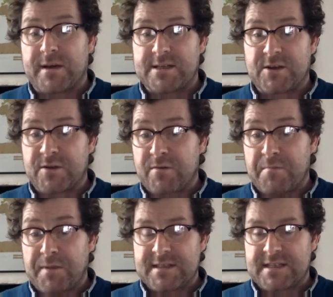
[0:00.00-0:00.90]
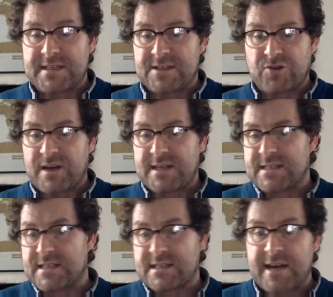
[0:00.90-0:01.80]
So your ability to trade
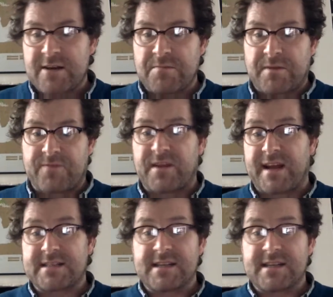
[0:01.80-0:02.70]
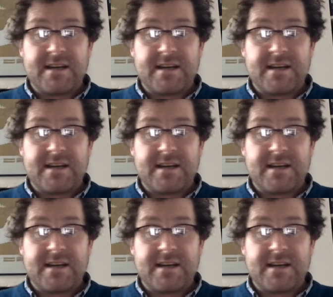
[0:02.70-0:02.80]
sustainably for the next